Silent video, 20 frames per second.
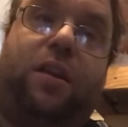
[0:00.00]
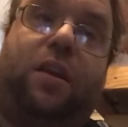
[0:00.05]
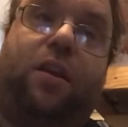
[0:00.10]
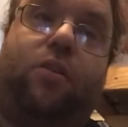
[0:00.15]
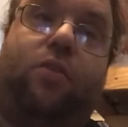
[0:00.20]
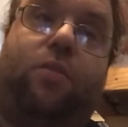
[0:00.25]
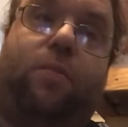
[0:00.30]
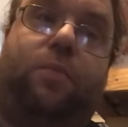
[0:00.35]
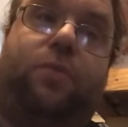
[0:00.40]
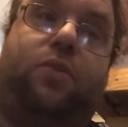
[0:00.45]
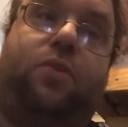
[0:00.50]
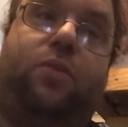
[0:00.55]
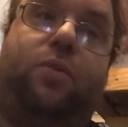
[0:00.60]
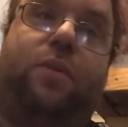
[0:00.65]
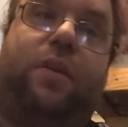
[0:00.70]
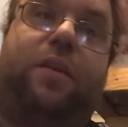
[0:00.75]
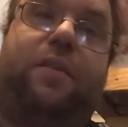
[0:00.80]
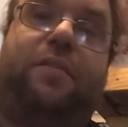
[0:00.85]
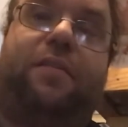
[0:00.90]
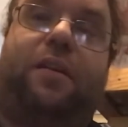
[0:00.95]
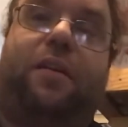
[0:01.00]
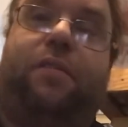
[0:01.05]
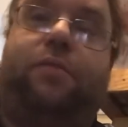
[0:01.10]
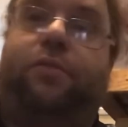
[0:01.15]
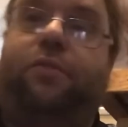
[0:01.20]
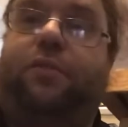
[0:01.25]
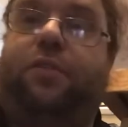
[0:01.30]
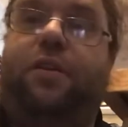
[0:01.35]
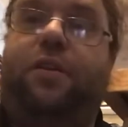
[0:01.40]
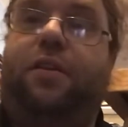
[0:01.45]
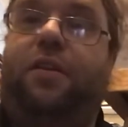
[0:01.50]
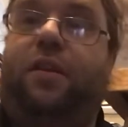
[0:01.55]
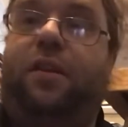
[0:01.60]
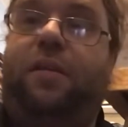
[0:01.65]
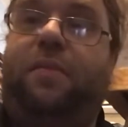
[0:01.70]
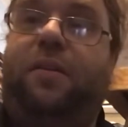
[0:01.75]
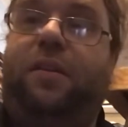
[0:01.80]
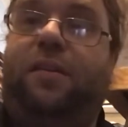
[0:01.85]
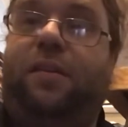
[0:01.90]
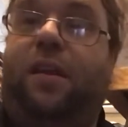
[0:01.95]
up to its health or sanity
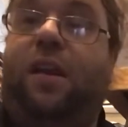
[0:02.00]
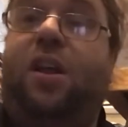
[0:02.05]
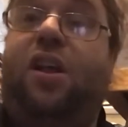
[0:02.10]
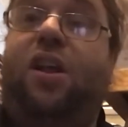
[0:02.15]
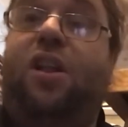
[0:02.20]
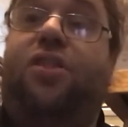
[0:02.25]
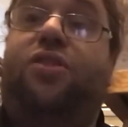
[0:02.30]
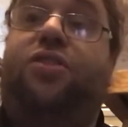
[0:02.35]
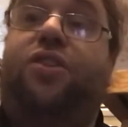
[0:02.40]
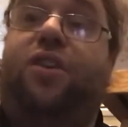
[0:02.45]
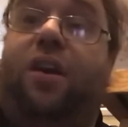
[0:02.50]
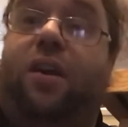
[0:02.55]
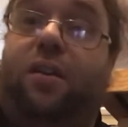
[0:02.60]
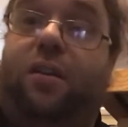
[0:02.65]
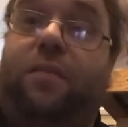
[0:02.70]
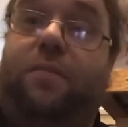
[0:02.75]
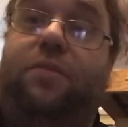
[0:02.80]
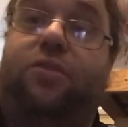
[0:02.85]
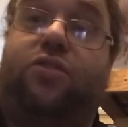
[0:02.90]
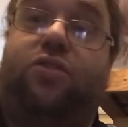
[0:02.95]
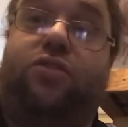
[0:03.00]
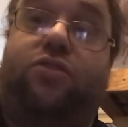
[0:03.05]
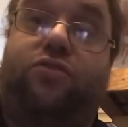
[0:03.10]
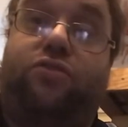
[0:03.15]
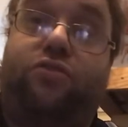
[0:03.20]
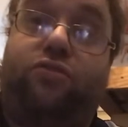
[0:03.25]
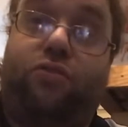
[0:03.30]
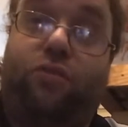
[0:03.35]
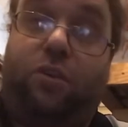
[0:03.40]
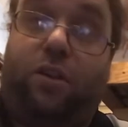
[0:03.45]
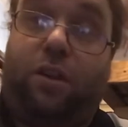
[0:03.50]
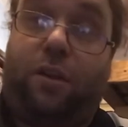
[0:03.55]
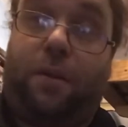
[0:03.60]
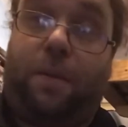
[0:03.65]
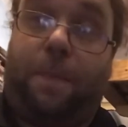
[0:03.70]
limit, the item is destroyed.